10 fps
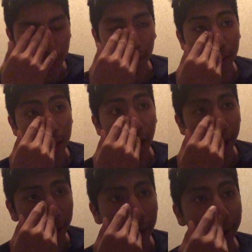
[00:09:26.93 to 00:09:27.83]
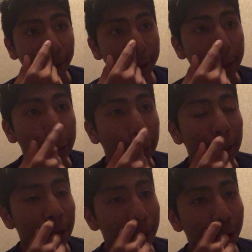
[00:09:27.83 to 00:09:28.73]
was like, yeah, I know you.
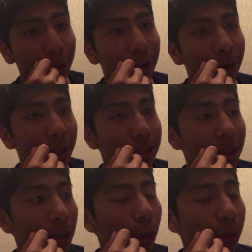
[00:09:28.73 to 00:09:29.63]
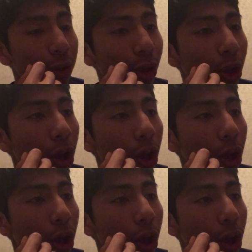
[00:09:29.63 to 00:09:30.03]
You're the girl that's gonna close